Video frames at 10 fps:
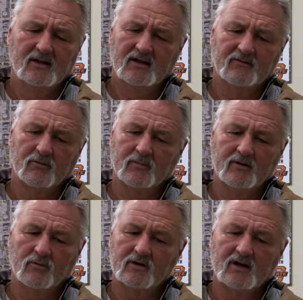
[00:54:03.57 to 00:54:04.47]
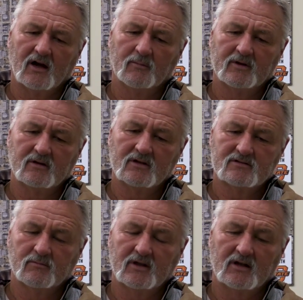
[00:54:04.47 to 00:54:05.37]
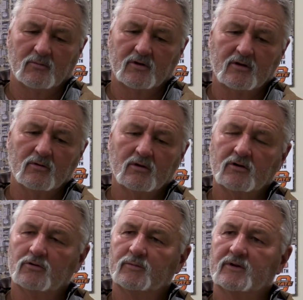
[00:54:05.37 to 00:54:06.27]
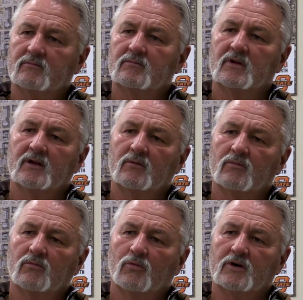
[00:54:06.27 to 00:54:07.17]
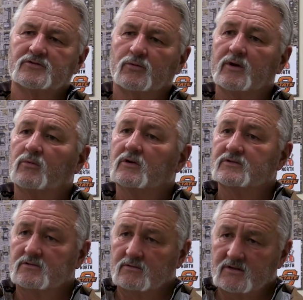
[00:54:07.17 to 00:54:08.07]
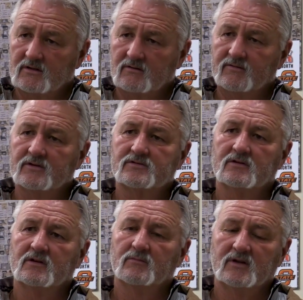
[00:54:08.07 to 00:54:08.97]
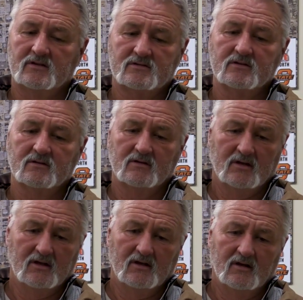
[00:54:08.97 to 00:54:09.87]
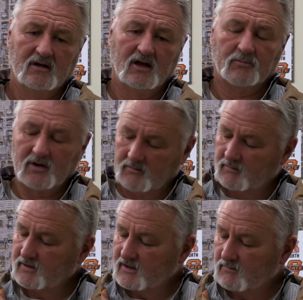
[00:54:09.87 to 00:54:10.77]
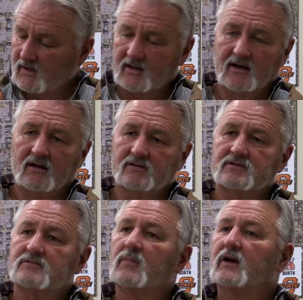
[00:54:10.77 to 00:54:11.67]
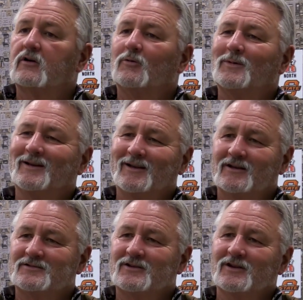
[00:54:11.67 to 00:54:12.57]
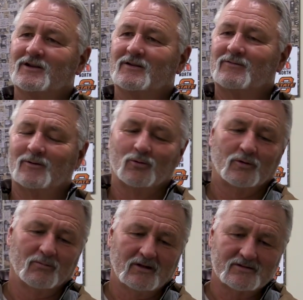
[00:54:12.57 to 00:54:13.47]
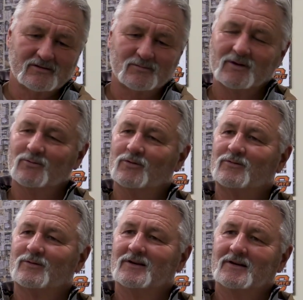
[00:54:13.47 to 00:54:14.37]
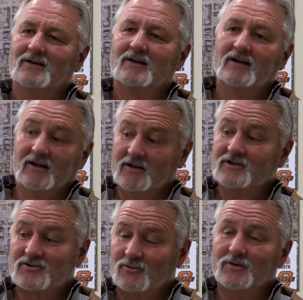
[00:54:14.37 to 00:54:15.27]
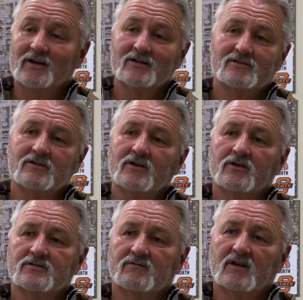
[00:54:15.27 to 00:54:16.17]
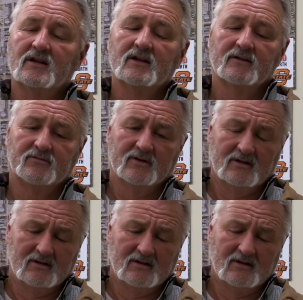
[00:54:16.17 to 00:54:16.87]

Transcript: And for me, retirement doesn't mean I'm going to go home and watch reruns on television. It means that I'll probably get my calluses back on my hands again if the Lord blesses me with additional days and years of life.